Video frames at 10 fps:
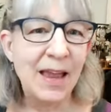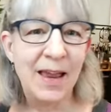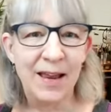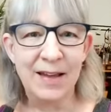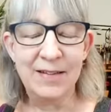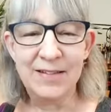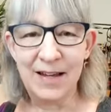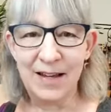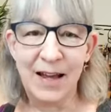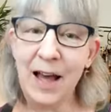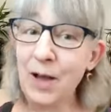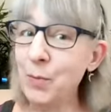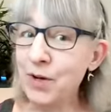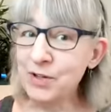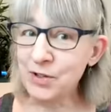And I
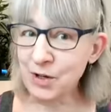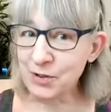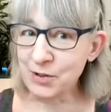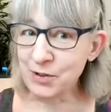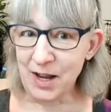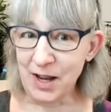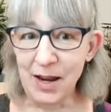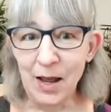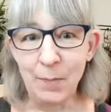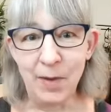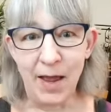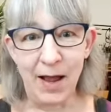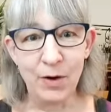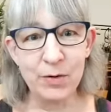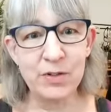wanted to talk today
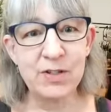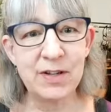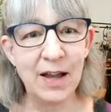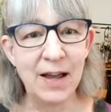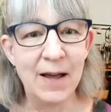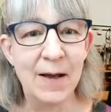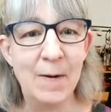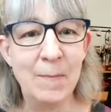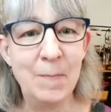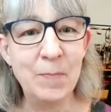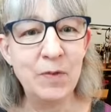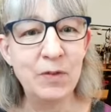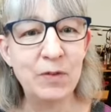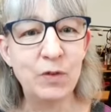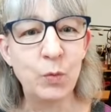about
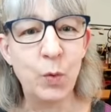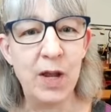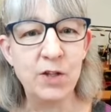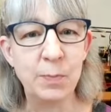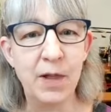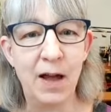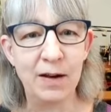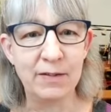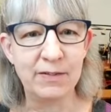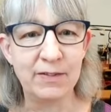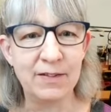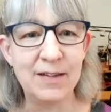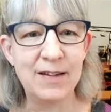swage blocks.